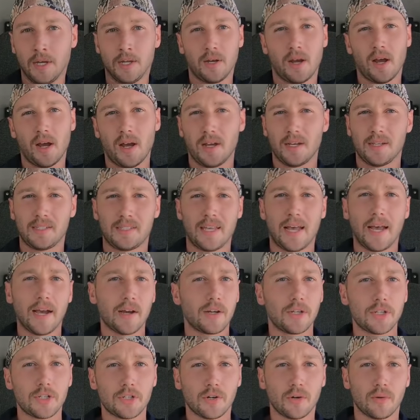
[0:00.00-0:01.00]
not
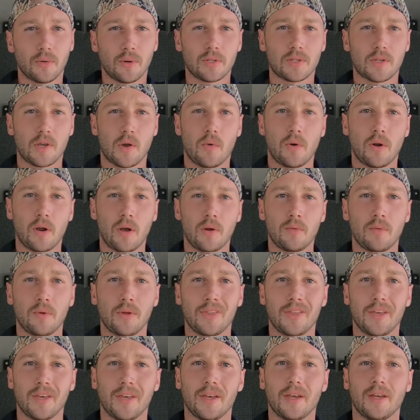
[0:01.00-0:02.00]
exactly sure what's going on
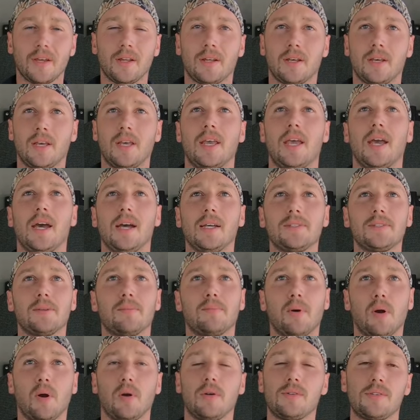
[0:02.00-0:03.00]
with it. He has
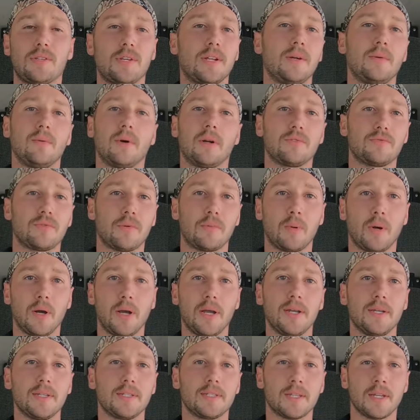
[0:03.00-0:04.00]
some parts that he wants
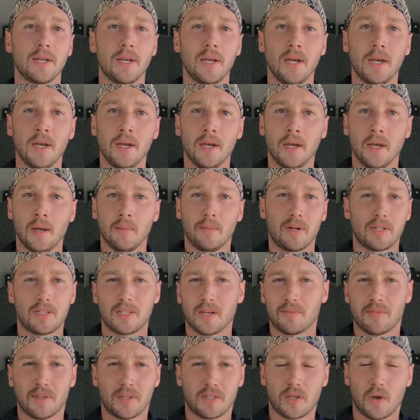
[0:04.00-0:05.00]
replaced, but
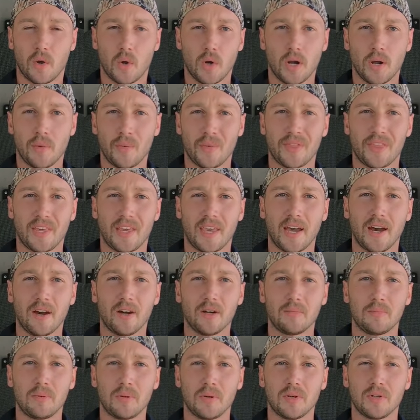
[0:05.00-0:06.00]
something's going on with the
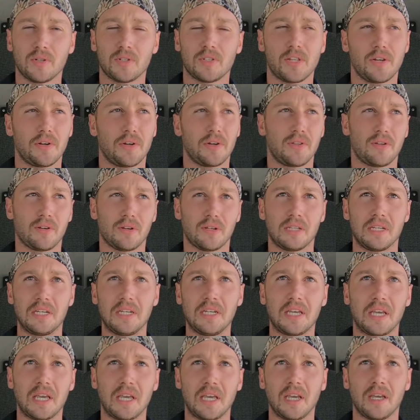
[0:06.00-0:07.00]
calipers. They're either
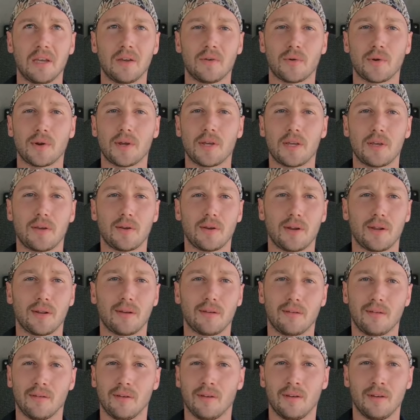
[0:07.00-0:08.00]
leaking or he
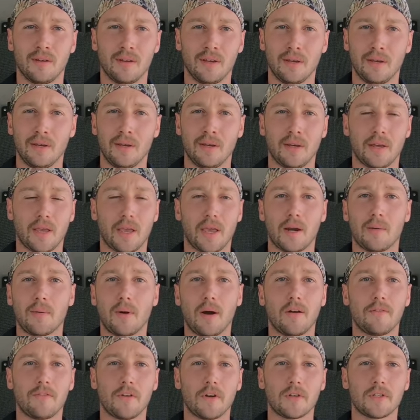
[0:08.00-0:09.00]
couldn't get them
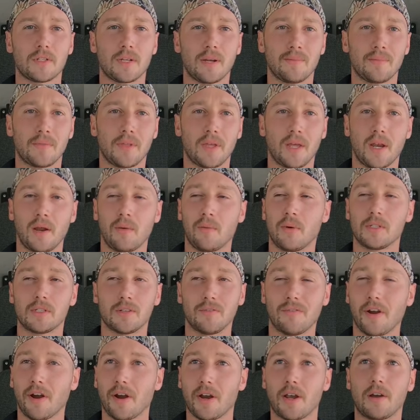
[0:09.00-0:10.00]
off or something. It
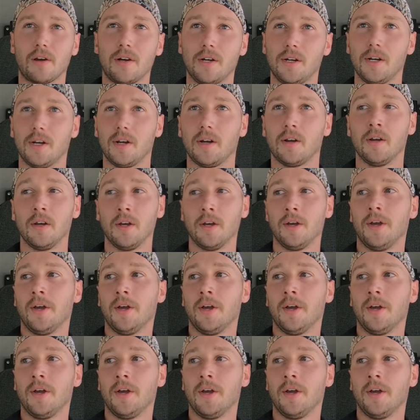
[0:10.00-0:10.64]
wasn't very clear.